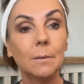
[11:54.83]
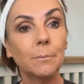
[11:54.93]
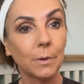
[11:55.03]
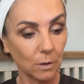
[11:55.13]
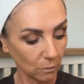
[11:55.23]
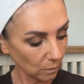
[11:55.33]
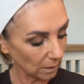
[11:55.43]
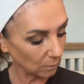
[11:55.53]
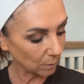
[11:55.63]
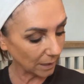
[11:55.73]
because
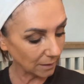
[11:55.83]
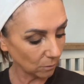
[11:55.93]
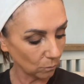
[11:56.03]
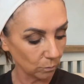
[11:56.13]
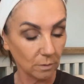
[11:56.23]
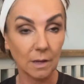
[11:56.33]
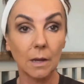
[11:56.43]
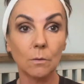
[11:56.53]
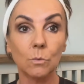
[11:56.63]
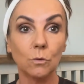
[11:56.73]
as we're getting
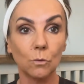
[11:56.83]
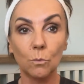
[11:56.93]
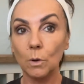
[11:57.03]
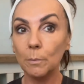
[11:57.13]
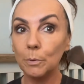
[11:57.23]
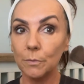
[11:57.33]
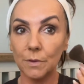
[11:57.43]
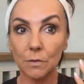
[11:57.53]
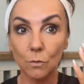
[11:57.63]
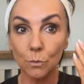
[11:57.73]
older, we don't want to put
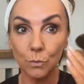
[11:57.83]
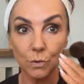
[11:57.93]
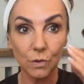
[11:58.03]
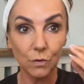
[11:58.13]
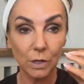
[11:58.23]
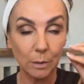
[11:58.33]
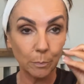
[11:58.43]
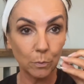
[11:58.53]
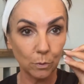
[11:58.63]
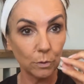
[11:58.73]
this under the
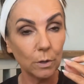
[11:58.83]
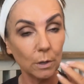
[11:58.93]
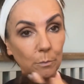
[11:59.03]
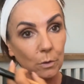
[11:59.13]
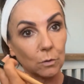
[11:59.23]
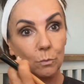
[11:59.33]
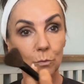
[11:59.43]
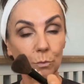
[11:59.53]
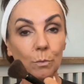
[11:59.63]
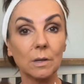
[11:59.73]
cheekbone because we
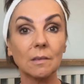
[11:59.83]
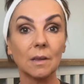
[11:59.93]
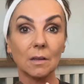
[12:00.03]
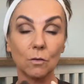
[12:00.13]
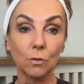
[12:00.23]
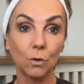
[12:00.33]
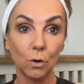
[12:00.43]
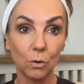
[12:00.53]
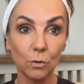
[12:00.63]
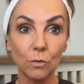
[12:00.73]
don't want to start to look
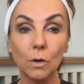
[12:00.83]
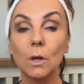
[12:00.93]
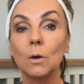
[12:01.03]
gaunt.